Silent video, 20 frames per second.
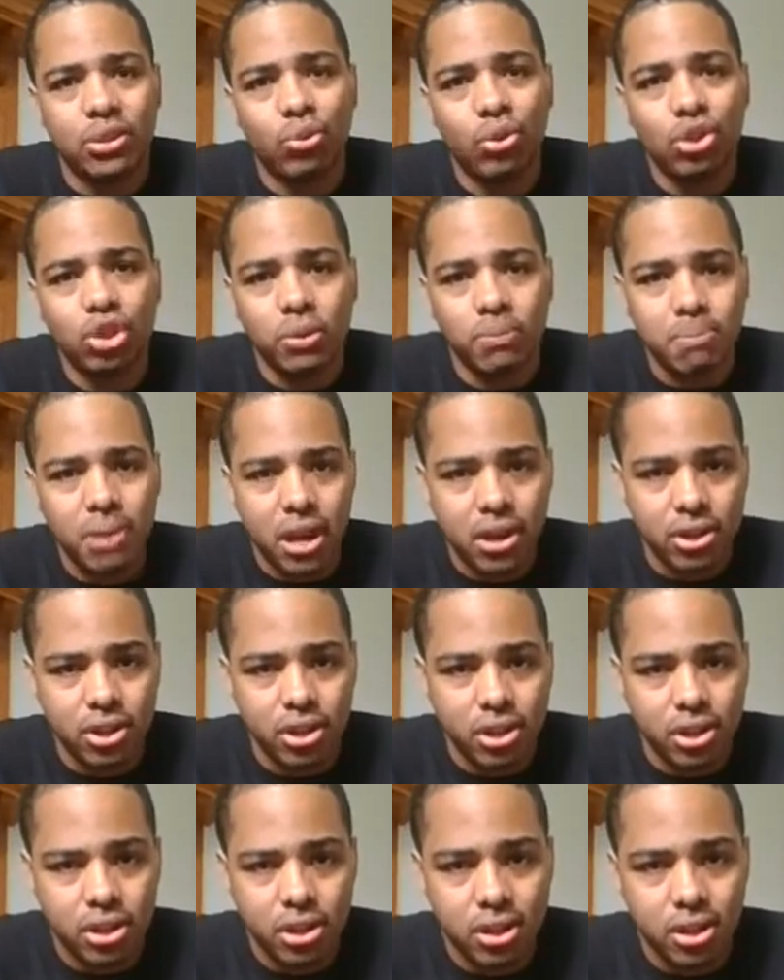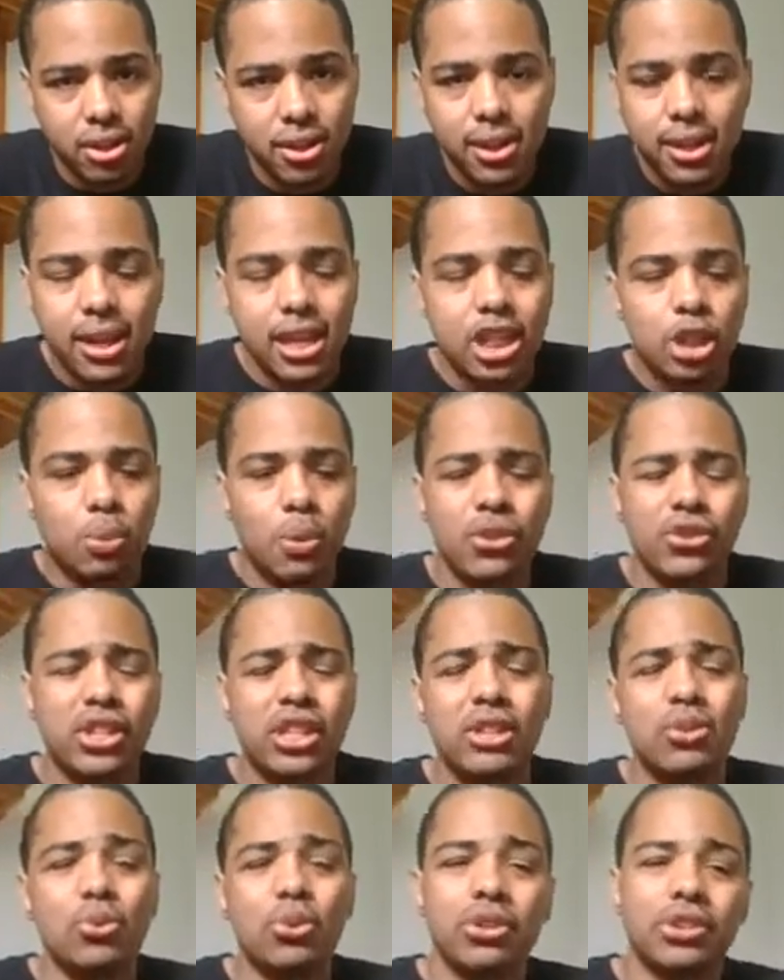vision better, especially
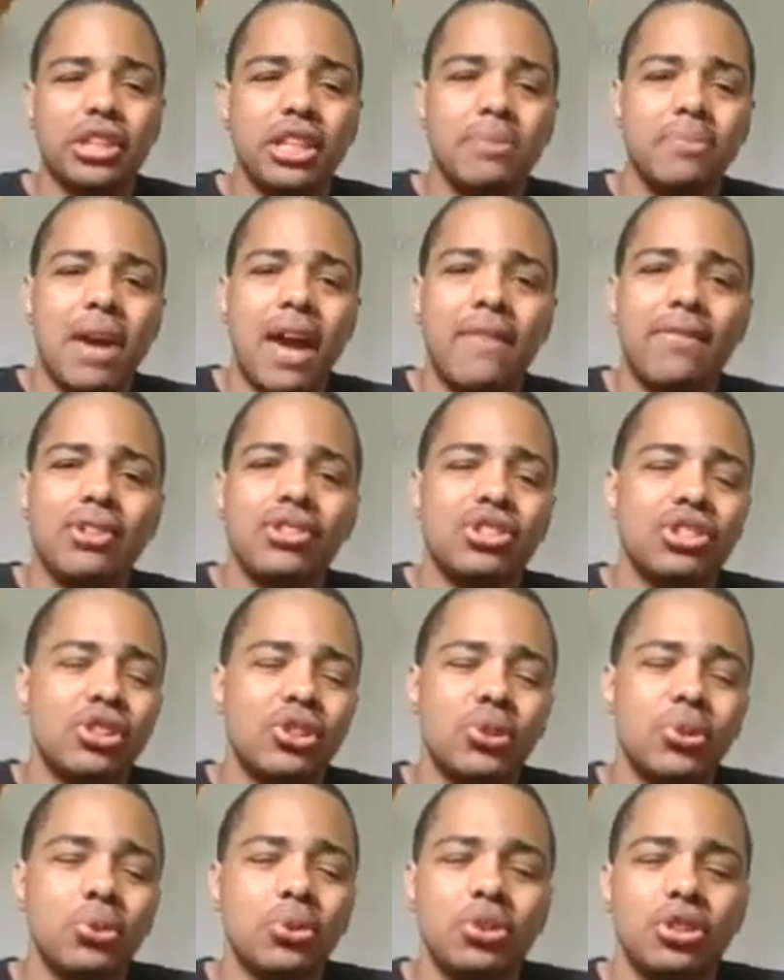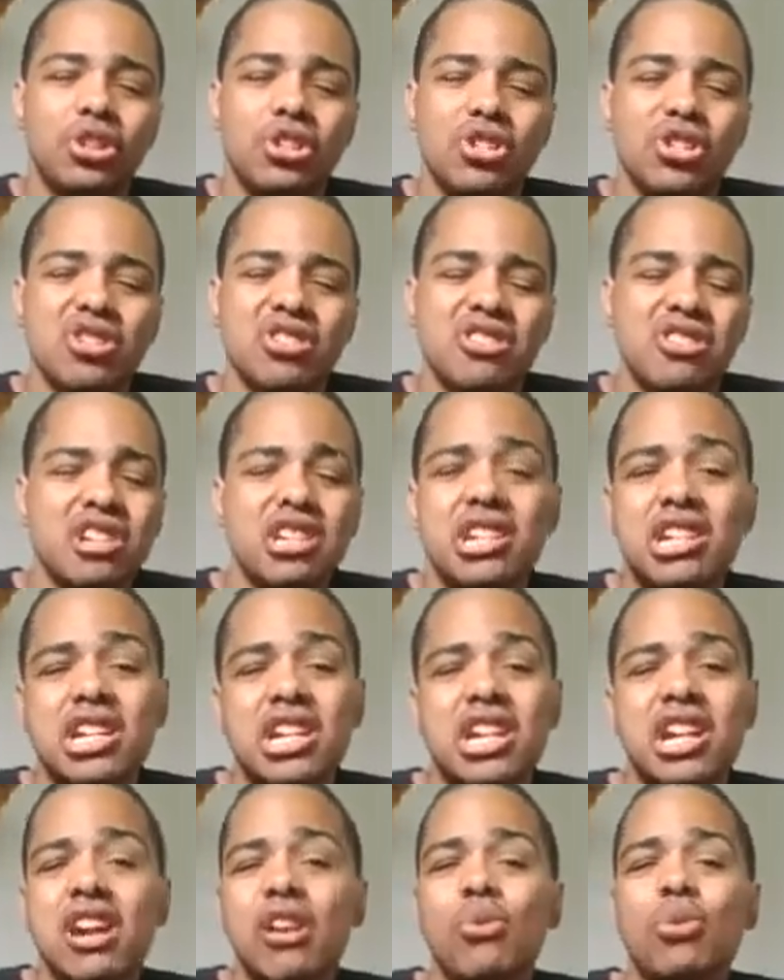with him having to,
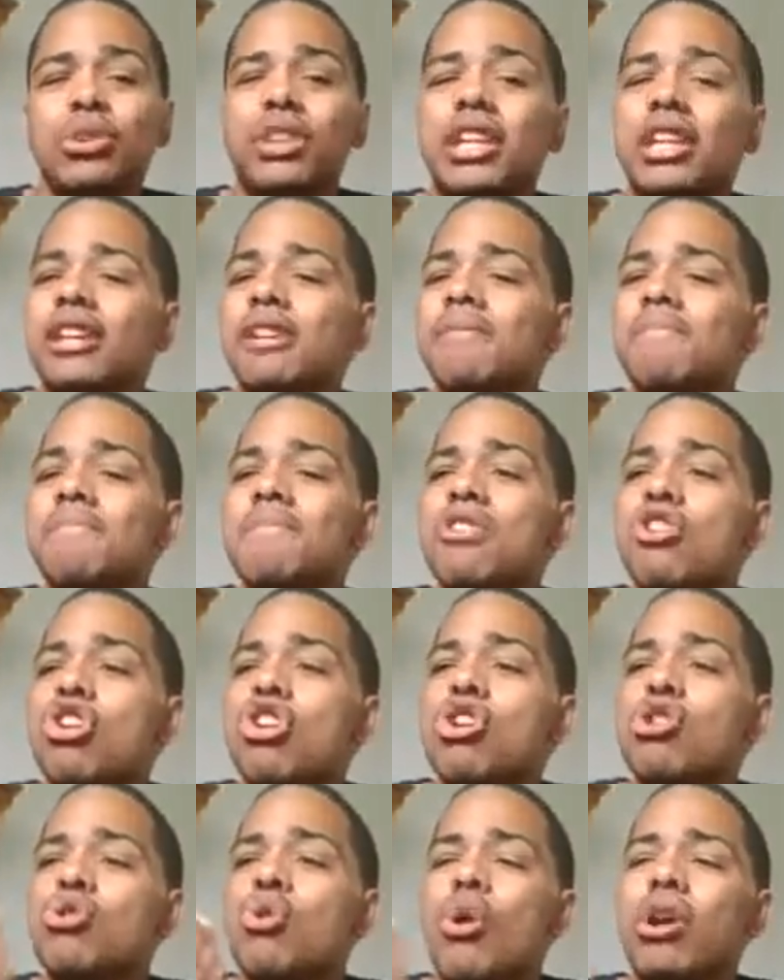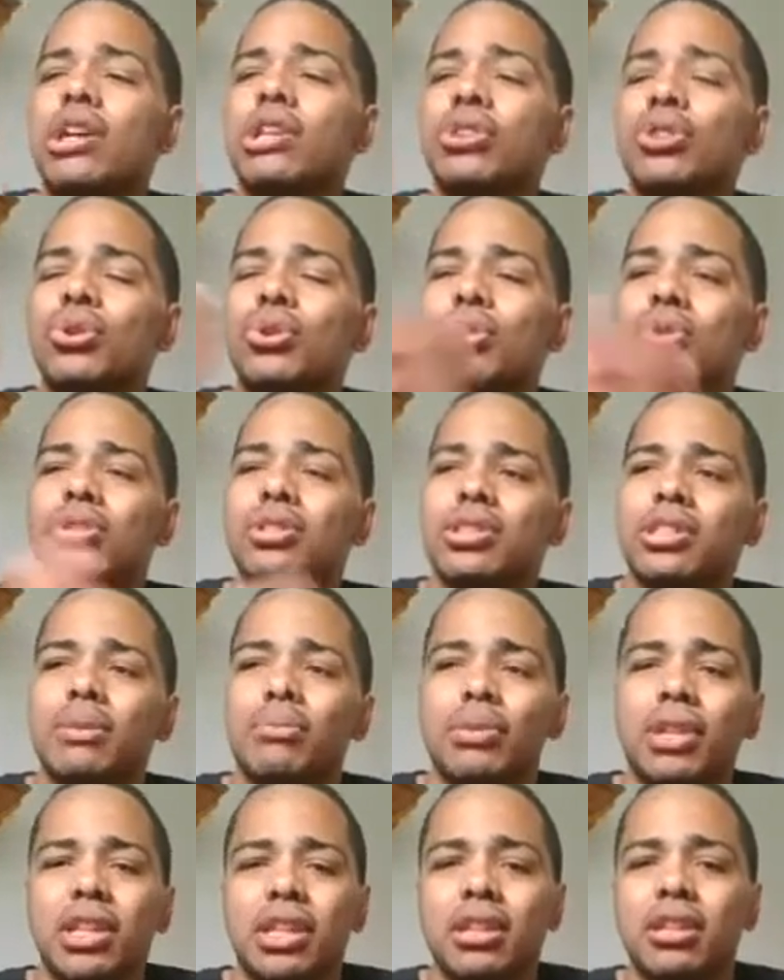with him going through
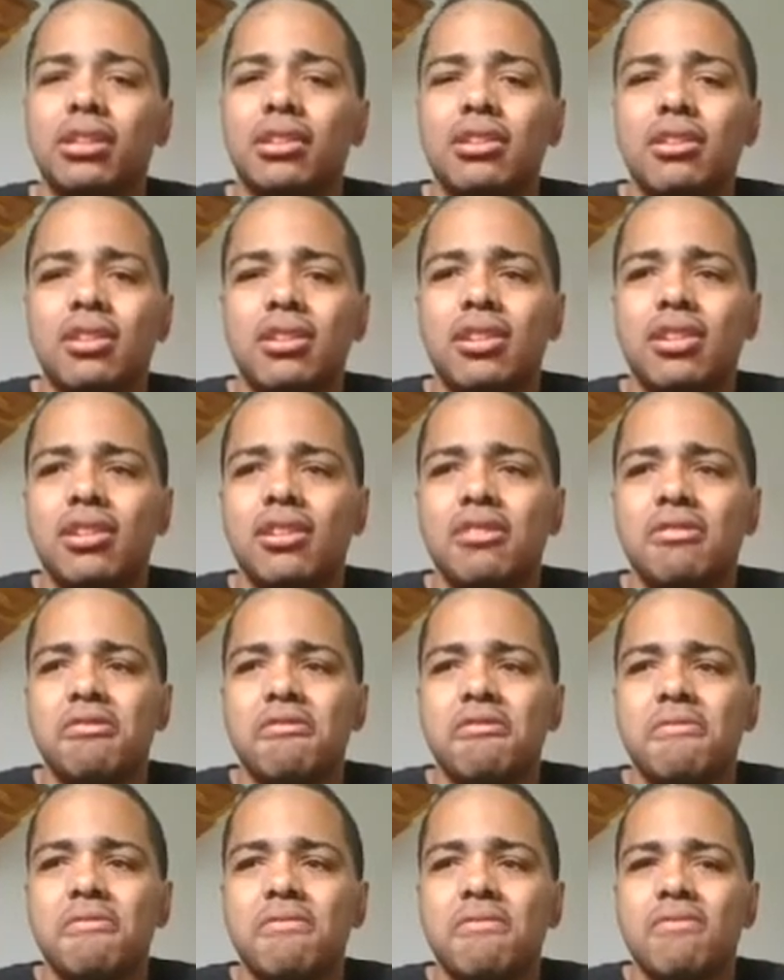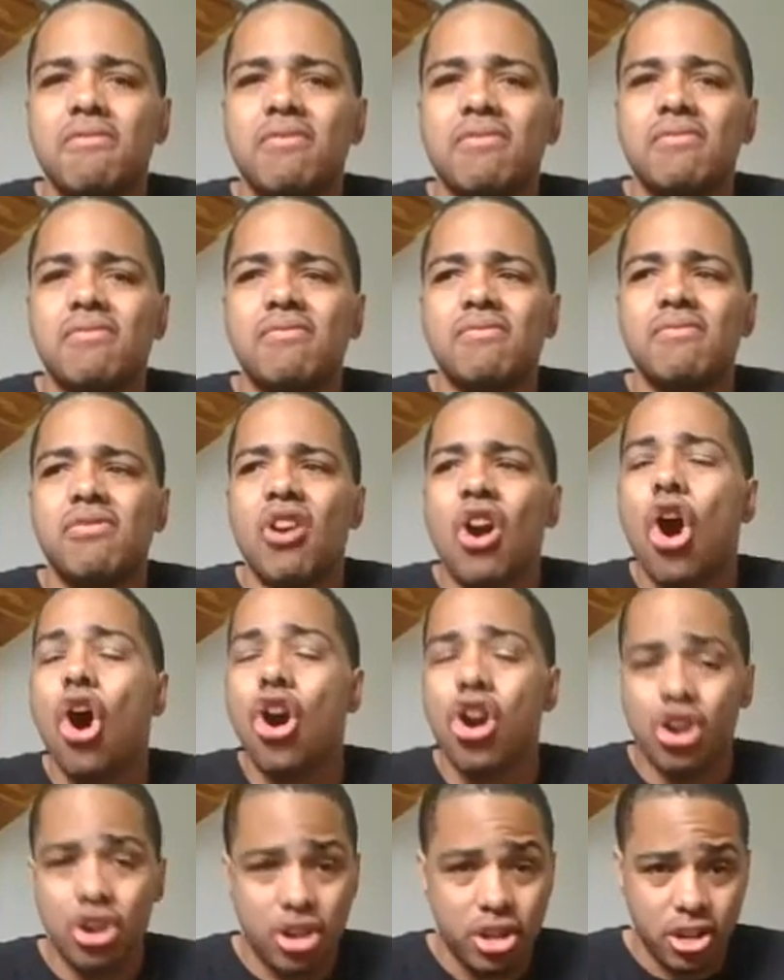something
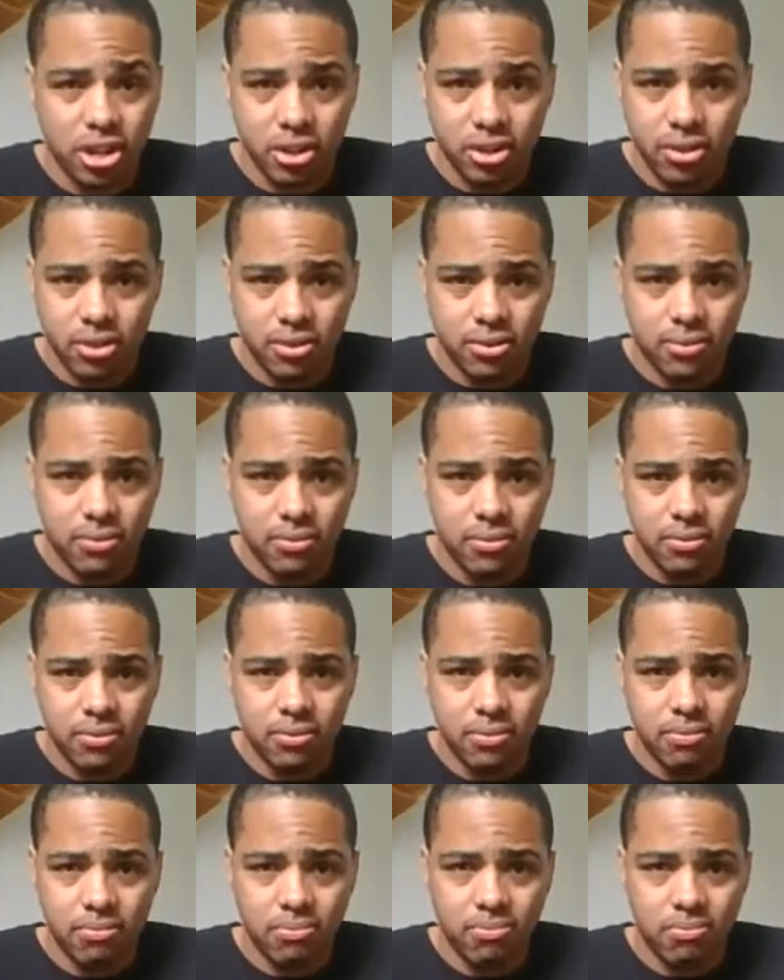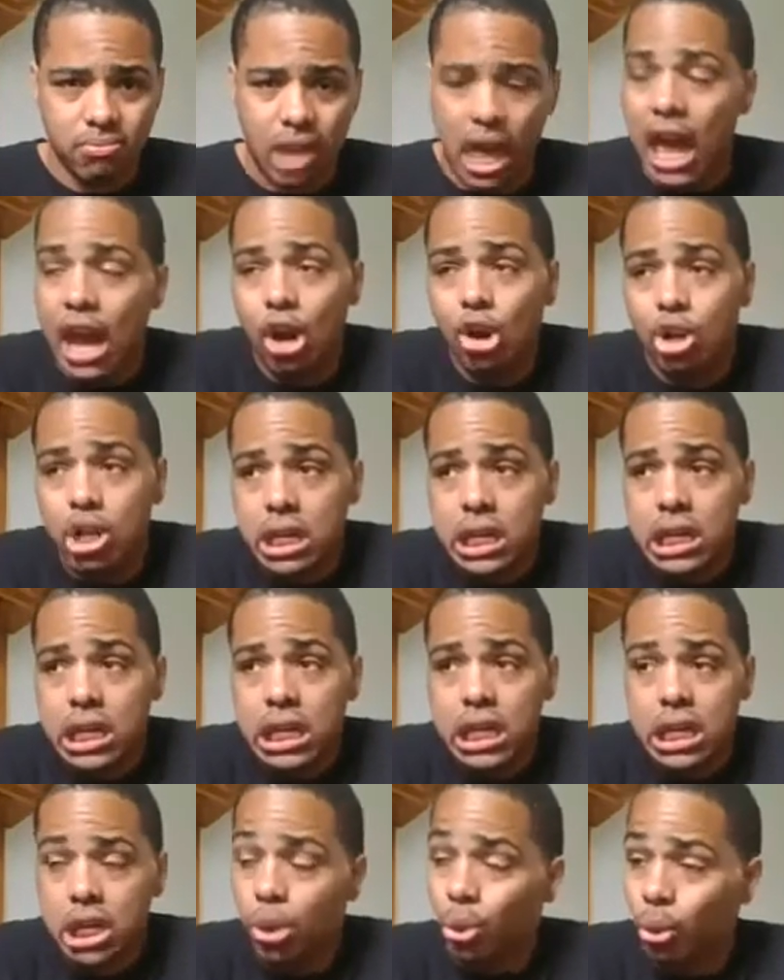hard. And
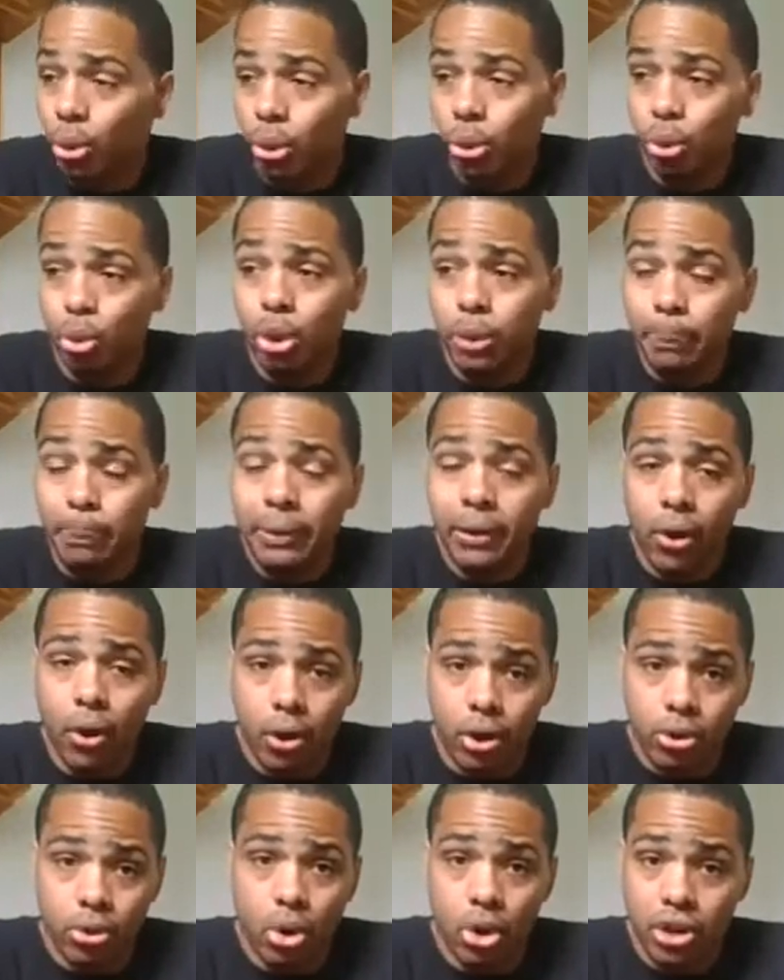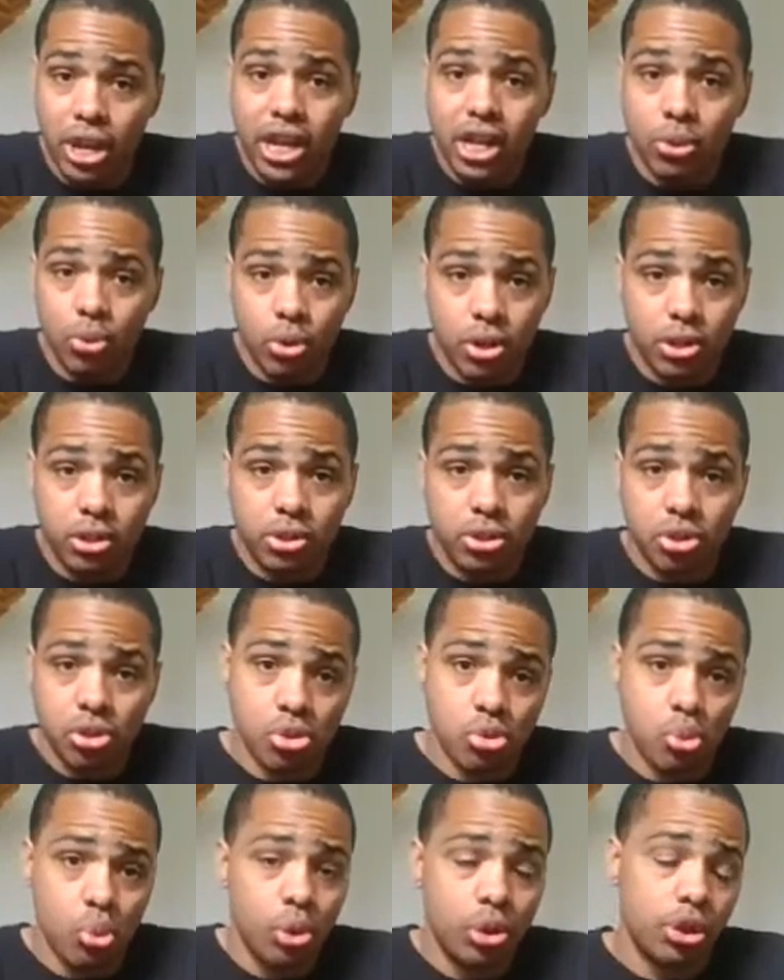it would be hard on anyone
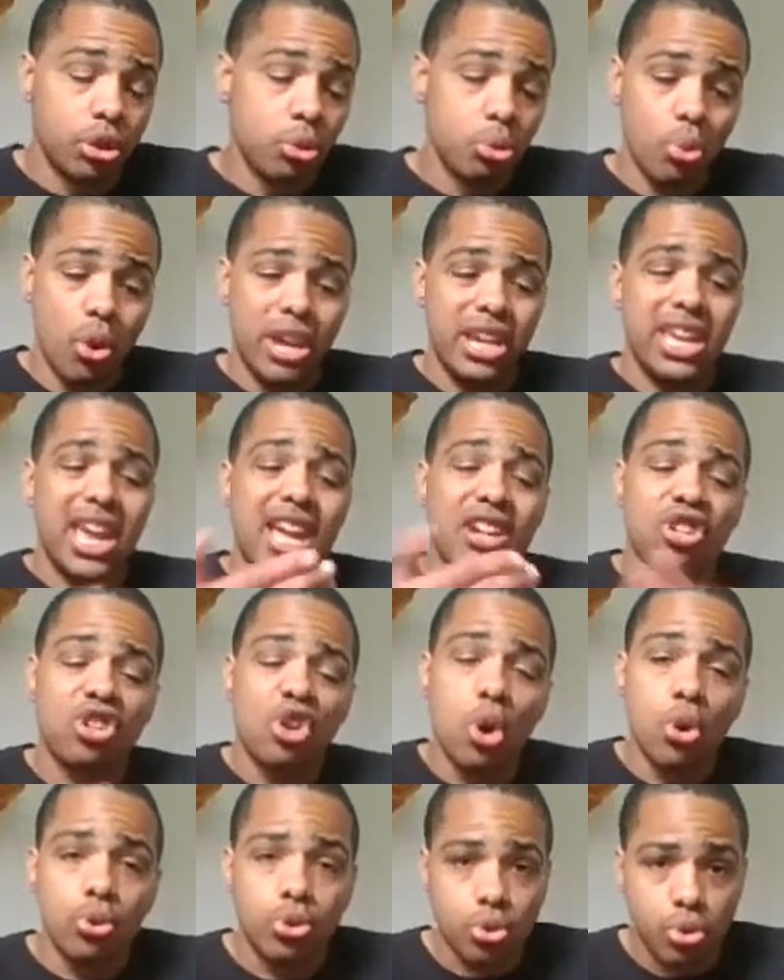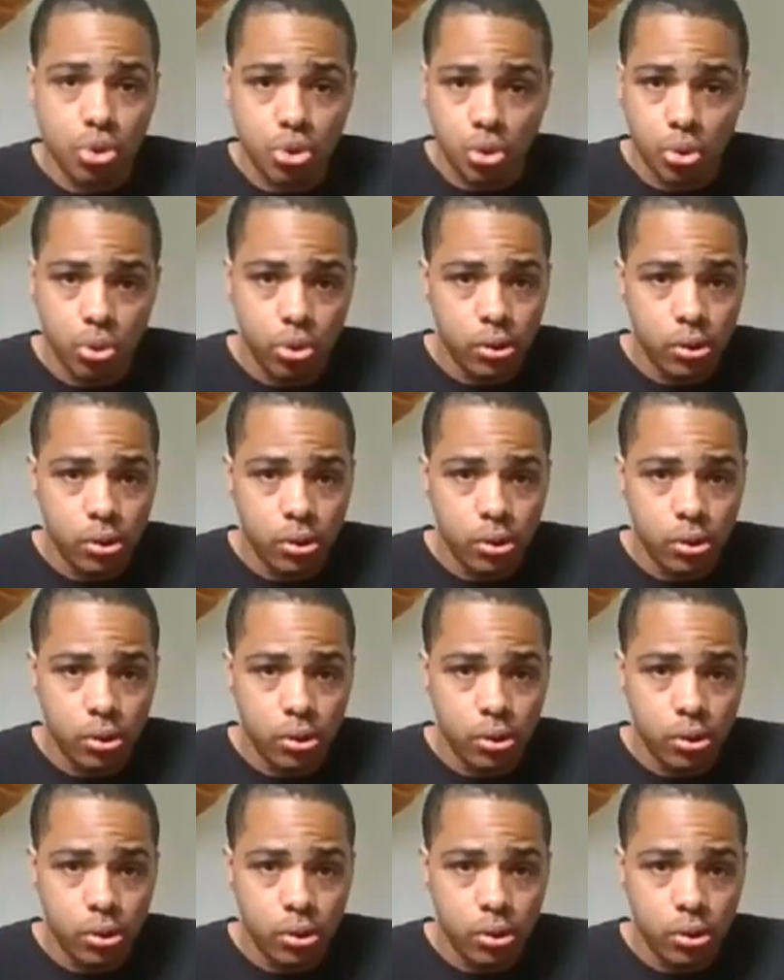with what he had to go through.